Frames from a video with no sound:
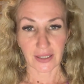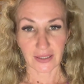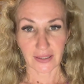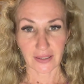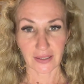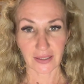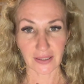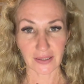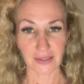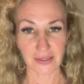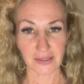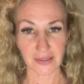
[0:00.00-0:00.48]

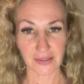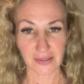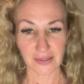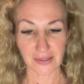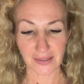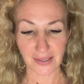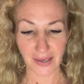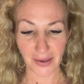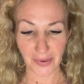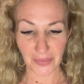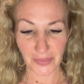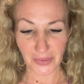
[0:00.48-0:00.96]
then
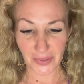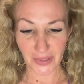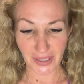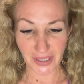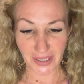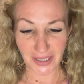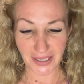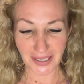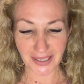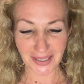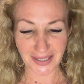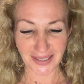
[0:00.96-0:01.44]

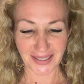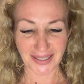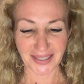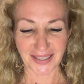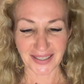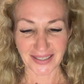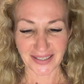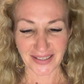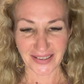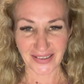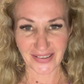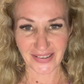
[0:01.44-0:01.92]
somewhere
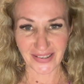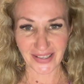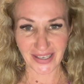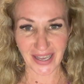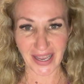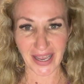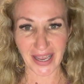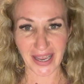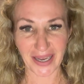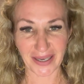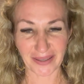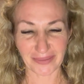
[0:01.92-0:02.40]

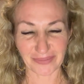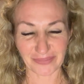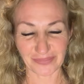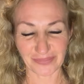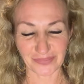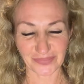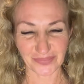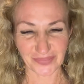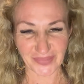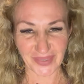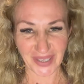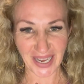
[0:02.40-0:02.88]
there,
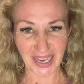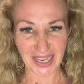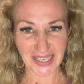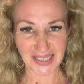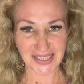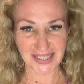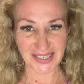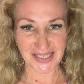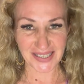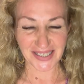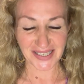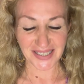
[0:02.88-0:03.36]

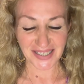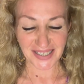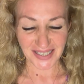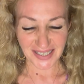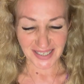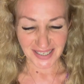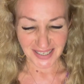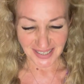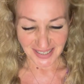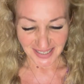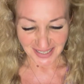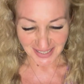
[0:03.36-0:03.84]
it's
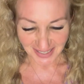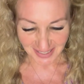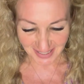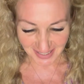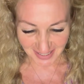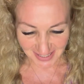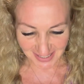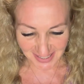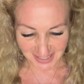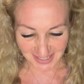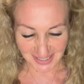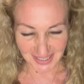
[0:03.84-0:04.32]

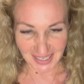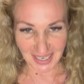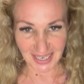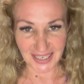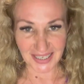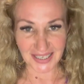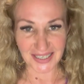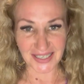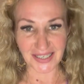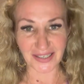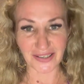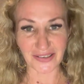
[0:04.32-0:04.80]
the
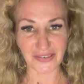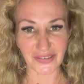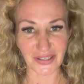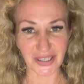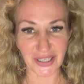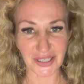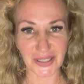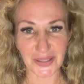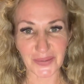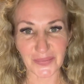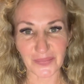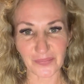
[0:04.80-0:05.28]
center of
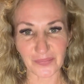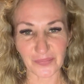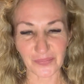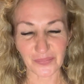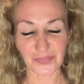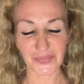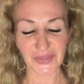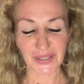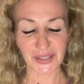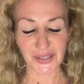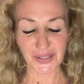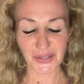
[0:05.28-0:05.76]
it.
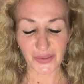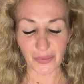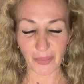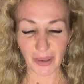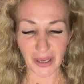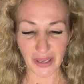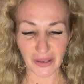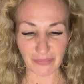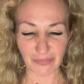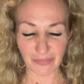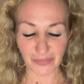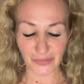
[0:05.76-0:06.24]
So
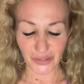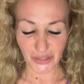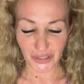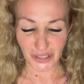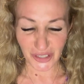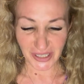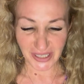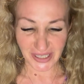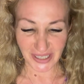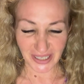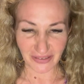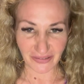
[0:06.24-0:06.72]
by
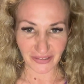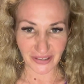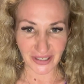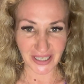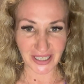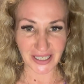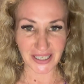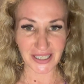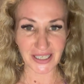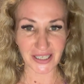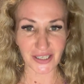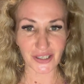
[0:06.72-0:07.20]
just giving
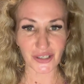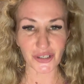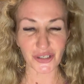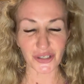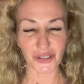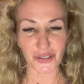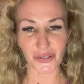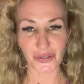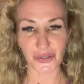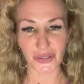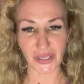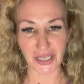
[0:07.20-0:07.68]

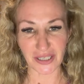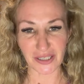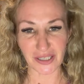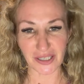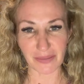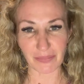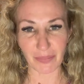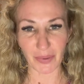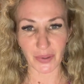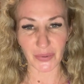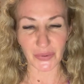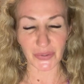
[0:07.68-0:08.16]
attention to that
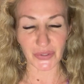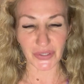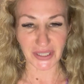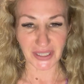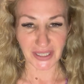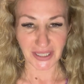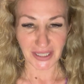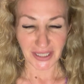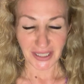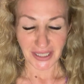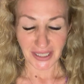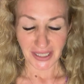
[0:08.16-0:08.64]
spot,
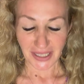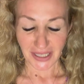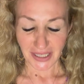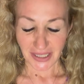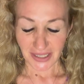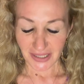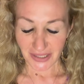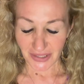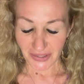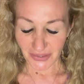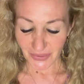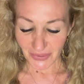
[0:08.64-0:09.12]

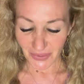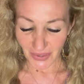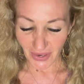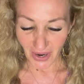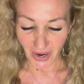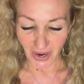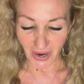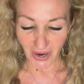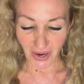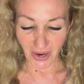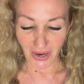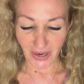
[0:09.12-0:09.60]
you
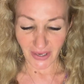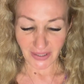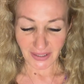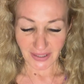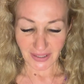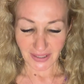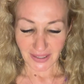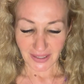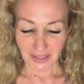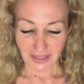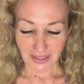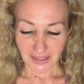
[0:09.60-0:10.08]
are
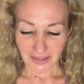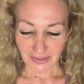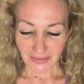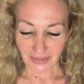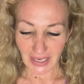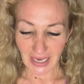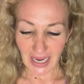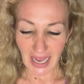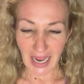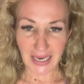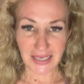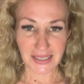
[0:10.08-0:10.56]

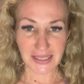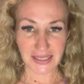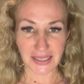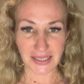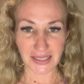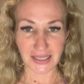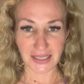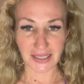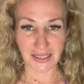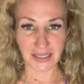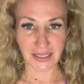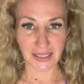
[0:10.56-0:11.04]

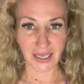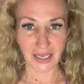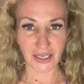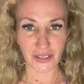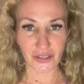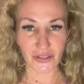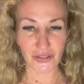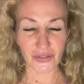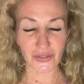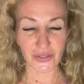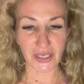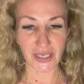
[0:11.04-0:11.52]
relaxing it
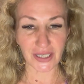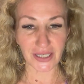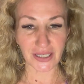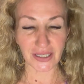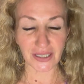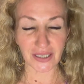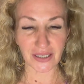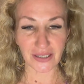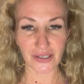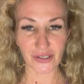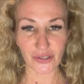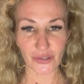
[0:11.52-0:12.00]
naturally.
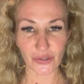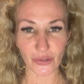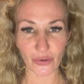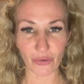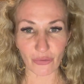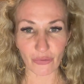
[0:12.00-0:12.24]
There is no